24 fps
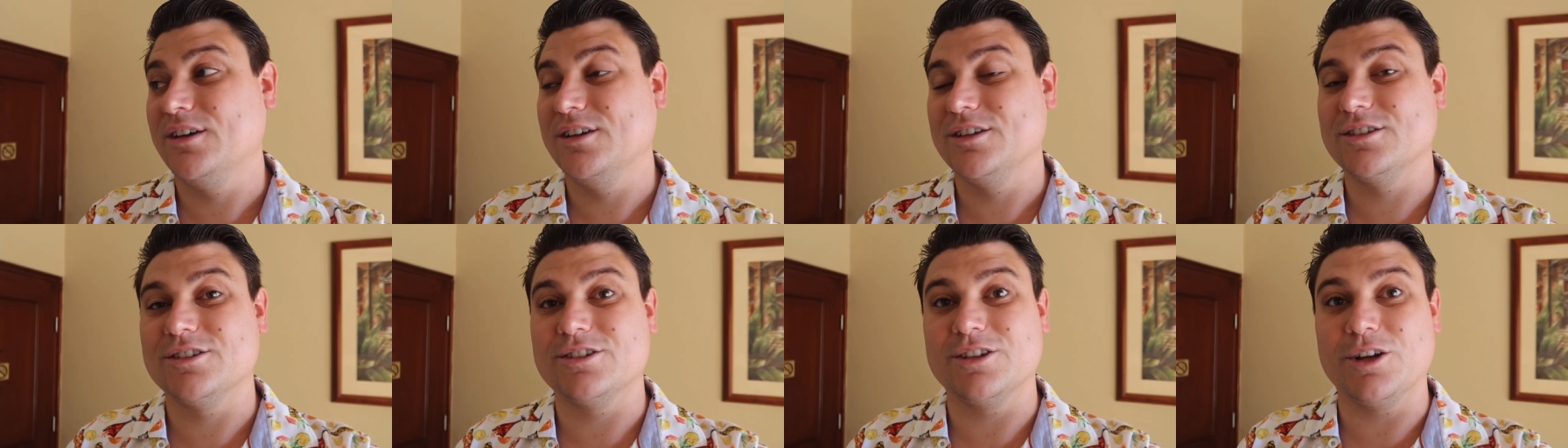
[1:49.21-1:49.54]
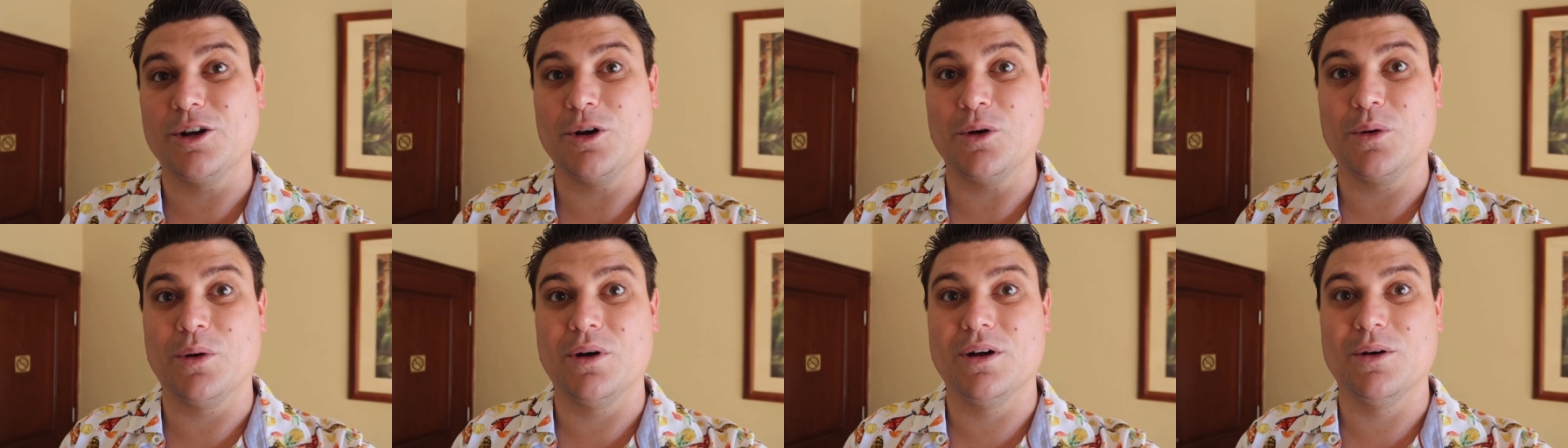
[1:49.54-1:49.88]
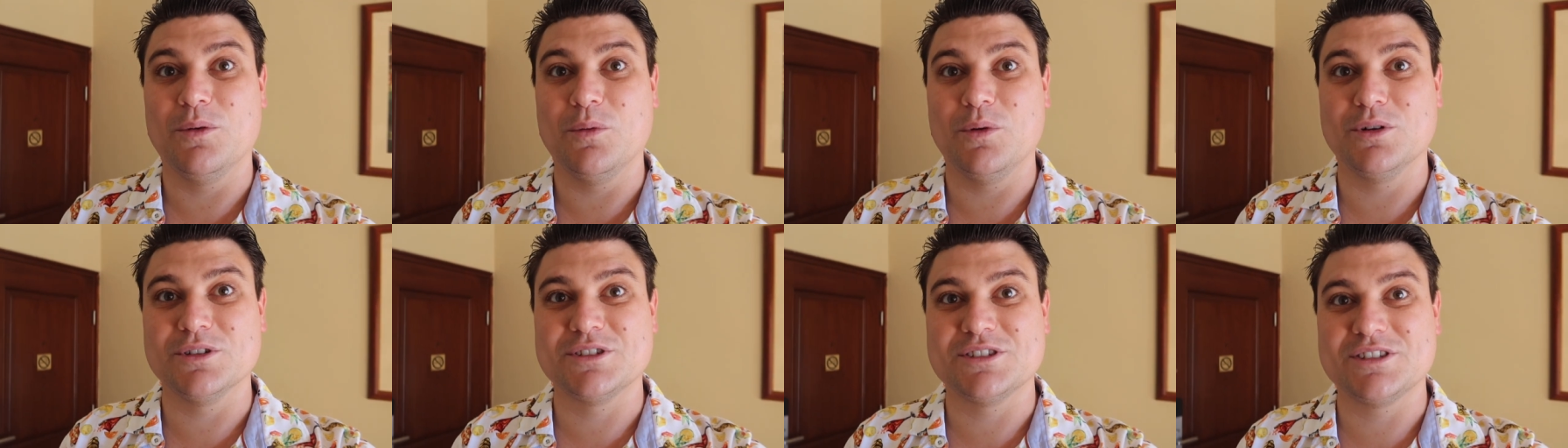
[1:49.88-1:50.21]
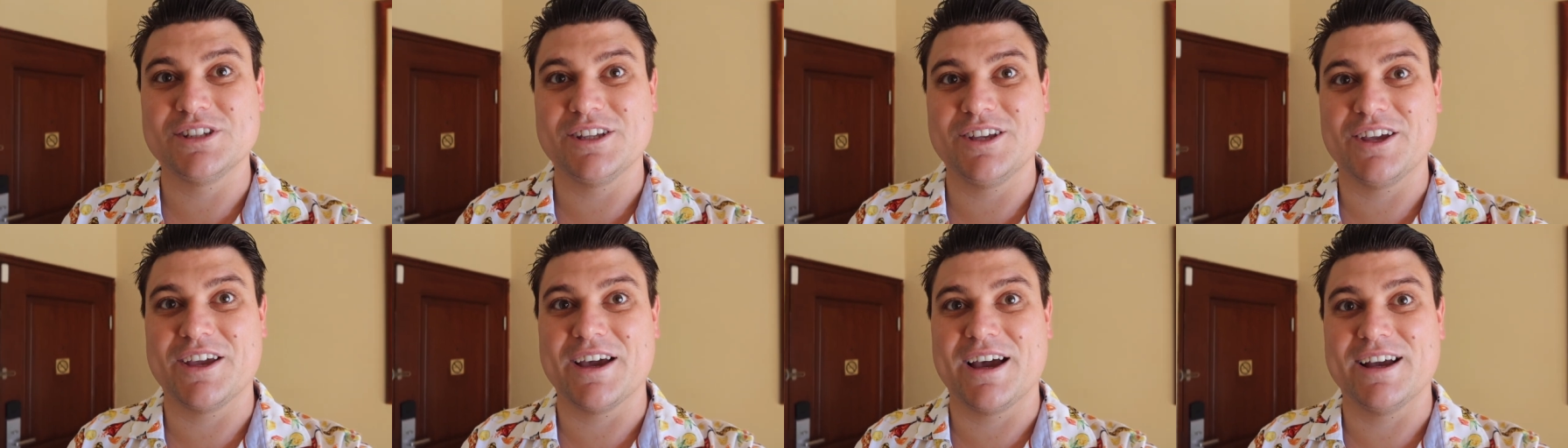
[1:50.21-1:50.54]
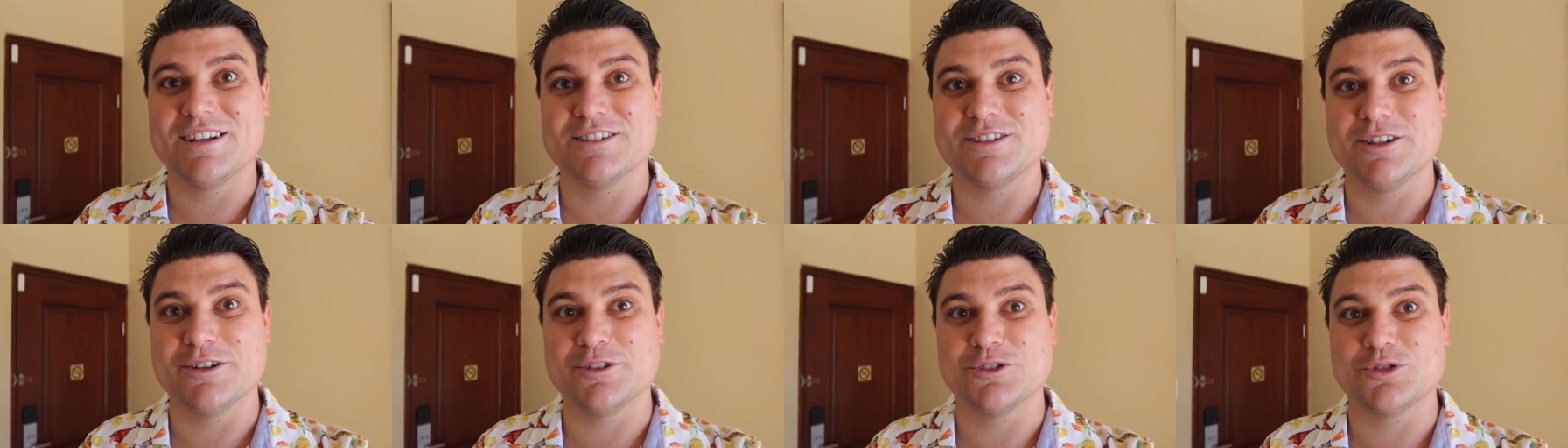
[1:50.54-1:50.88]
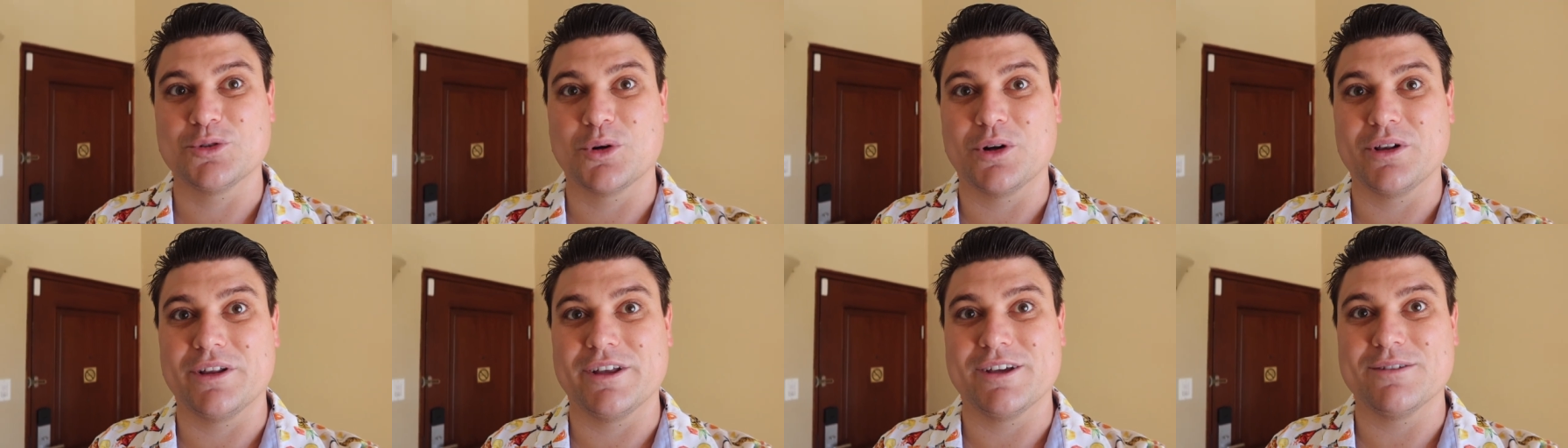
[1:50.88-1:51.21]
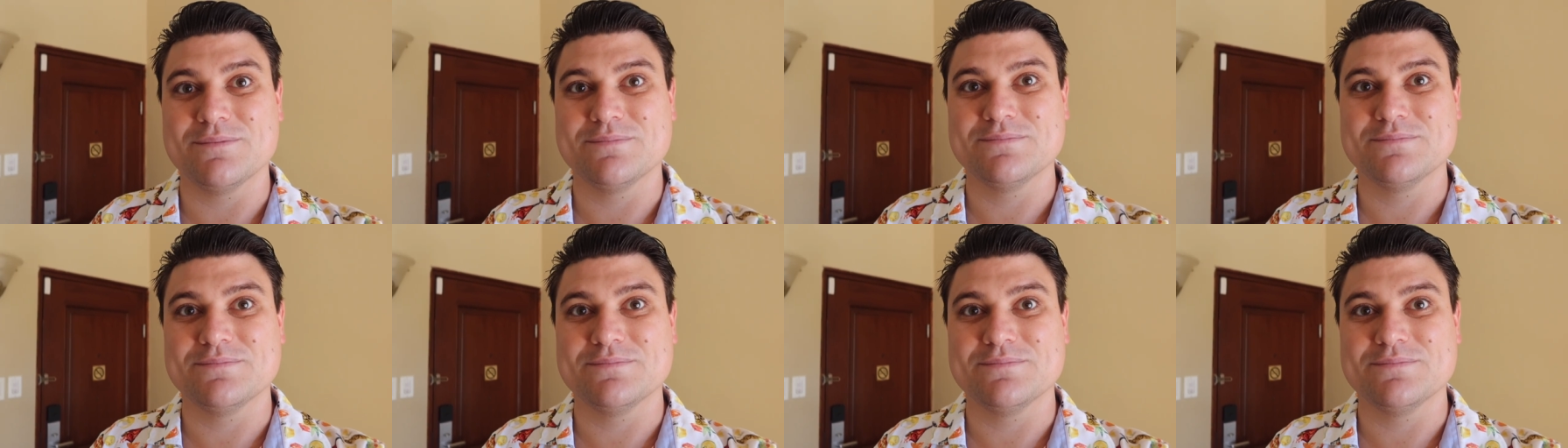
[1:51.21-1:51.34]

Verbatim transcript: So we'll see you guys here shortly.